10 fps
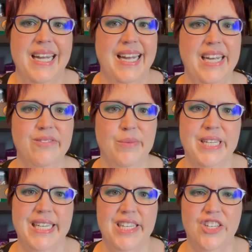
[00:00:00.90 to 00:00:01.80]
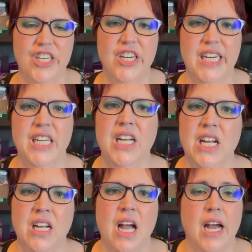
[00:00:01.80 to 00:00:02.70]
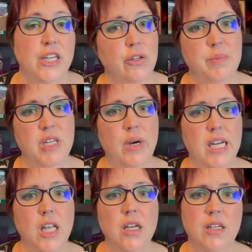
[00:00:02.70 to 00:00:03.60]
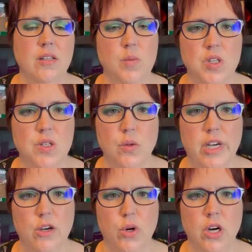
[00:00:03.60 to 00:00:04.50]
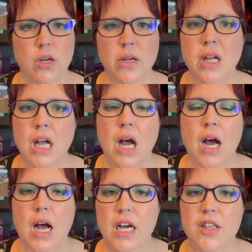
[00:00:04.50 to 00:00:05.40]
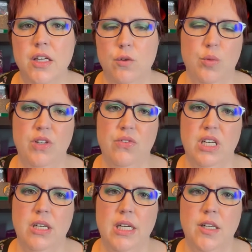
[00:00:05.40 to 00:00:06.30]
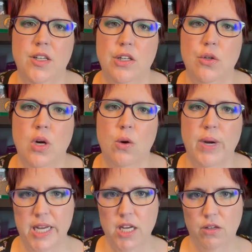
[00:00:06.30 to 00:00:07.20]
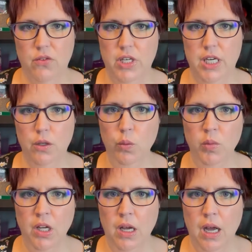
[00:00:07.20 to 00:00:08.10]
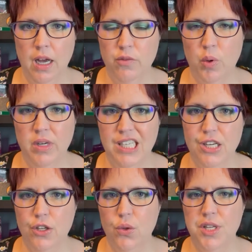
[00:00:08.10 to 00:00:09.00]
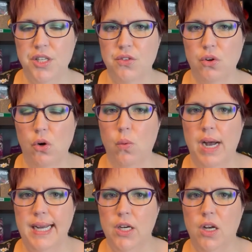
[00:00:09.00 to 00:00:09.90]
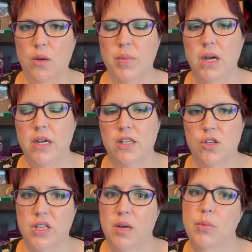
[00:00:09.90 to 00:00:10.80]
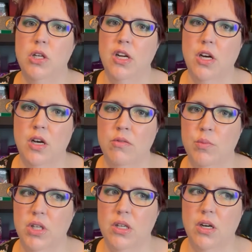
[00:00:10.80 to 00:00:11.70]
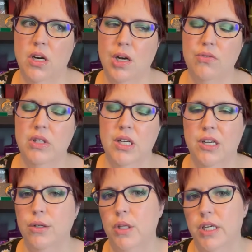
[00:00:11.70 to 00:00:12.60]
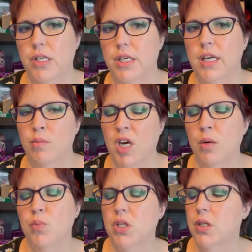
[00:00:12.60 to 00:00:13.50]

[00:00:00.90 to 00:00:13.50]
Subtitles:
Hey everybody, it's Sherry. I know it's been a while, it's just the way I work. I thought it would be fun today to do a ranking video. I've been wanting to do this for a while, but I just kept putting it off, and then other things came up.